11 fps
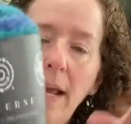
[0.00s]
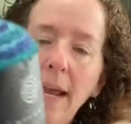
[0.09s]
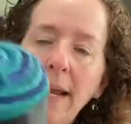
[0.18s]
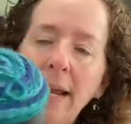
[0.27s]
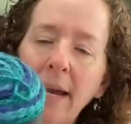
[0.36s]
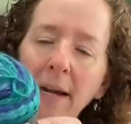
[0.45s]

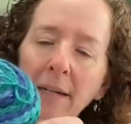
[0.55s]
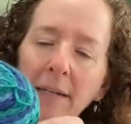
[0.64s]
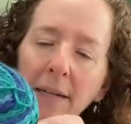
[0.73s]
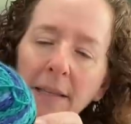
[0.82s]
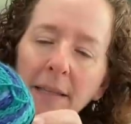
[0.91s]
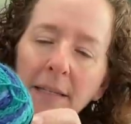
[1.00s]

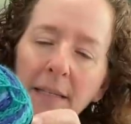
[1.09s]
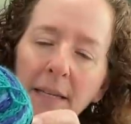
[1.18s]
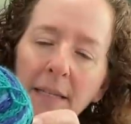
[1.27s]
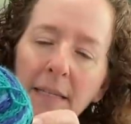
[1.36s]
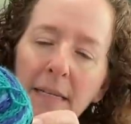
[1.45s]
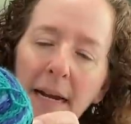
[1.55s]
And this
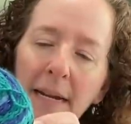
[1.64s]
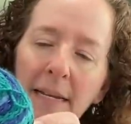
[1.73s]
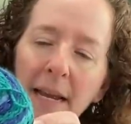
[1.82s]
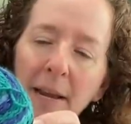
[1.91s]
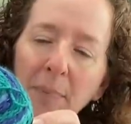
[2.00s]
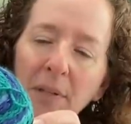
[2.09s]
is
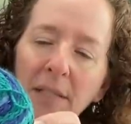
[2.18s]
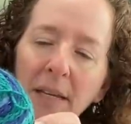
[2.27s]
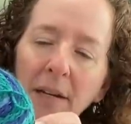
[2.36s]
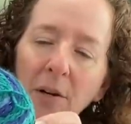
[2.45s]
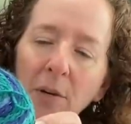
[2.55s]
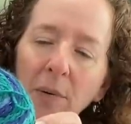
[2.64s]
98%
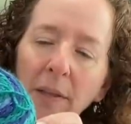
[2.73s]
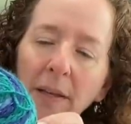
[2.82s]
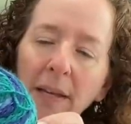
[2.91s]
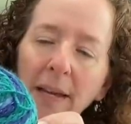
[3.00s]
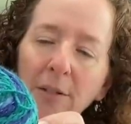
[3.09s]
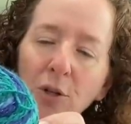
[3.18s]

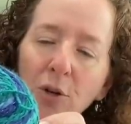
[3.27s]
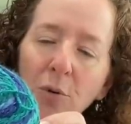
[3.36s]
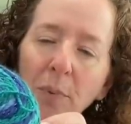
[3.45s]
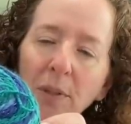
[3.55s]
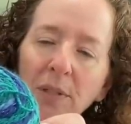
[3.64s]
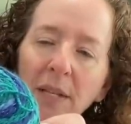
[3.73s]
acrylic and
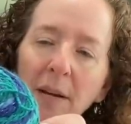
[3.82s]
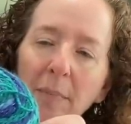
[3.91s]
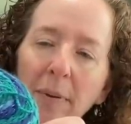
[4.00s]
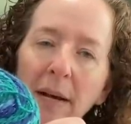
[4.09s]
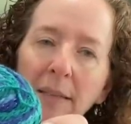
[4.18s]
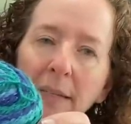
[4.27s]
2%
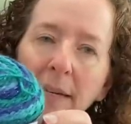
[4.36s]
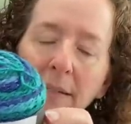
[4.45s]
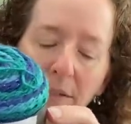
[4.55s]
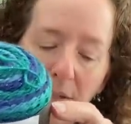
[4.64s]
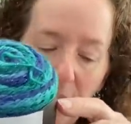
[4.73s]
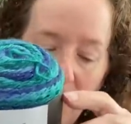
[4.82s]

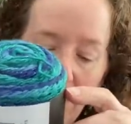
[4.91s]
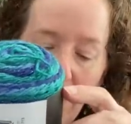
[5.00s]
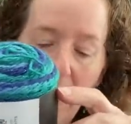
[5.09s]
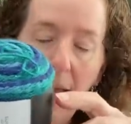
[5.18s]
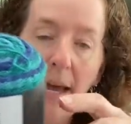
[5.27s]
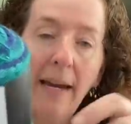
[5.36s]
polyester.
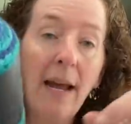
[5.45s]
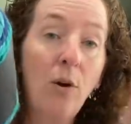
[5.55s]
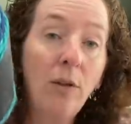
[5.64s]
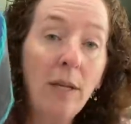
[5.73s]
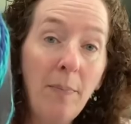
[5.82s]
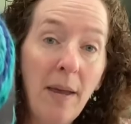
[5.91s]
And I
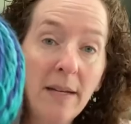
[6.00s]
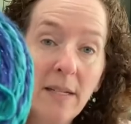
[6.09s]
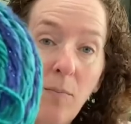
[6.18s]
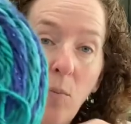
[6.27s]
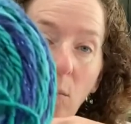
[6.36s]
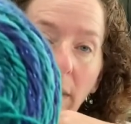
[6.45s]
only picked
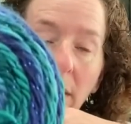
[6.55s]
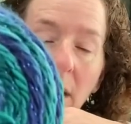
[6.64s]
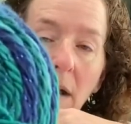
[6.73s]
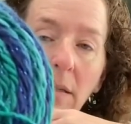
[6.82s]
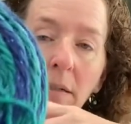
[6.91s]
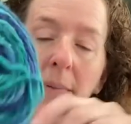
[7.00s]
up 1
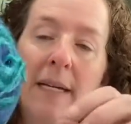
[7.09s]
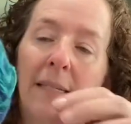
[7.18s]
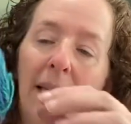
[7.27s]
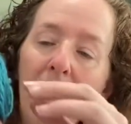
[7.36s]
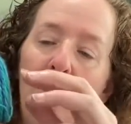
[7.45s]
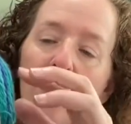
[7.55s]
color because
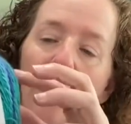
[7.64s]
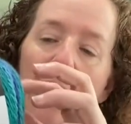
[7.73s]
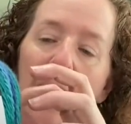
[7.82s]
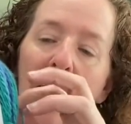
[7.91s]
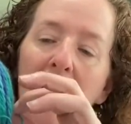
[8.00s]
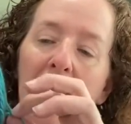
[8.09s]
I knew that
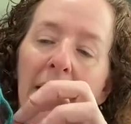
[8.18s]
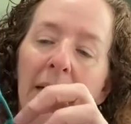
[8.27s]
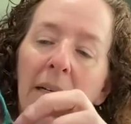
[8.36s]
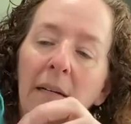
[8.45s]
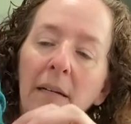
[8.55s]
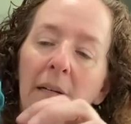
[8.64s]

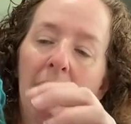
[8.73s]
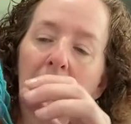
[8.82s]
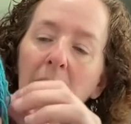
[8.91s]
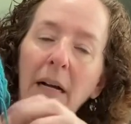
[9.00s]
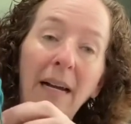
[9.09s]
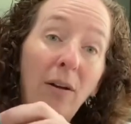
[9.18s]

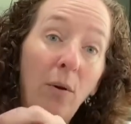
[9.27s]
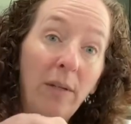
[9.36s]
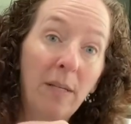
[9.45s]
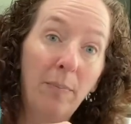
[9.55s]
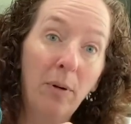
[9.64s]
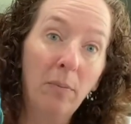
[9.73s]
I know it's
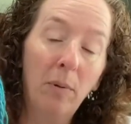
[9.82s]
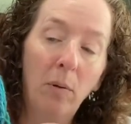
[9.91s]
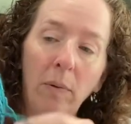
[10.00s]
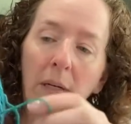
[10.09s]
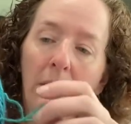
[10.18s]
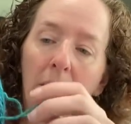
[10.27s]
a purple
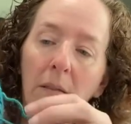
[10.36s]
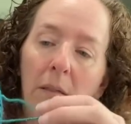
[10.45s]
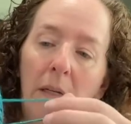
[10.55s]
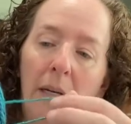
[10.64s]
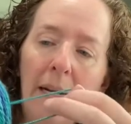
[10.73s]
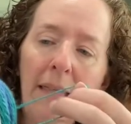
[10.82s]
one.
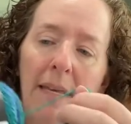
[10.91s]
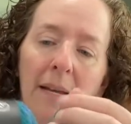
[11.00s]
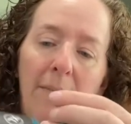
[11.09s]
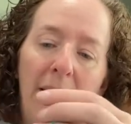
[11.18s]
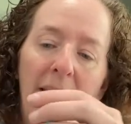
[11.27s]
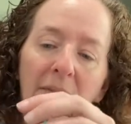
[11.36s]
And I think
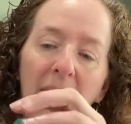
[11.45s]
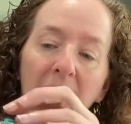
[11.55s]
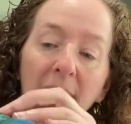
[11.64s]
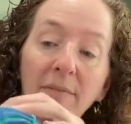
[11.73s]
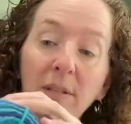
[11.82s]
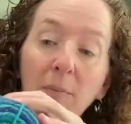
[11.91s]
I might even
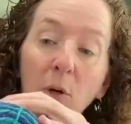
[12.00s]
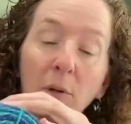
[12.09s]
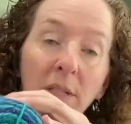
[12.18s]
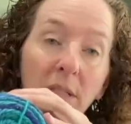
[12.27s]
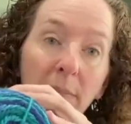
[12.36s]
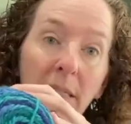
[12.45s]
have some
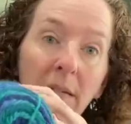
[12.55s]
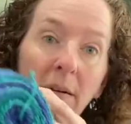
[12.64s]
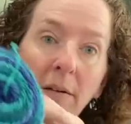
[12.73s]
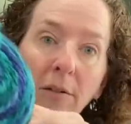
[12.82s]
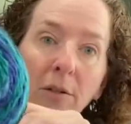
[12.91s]
Christmas yarn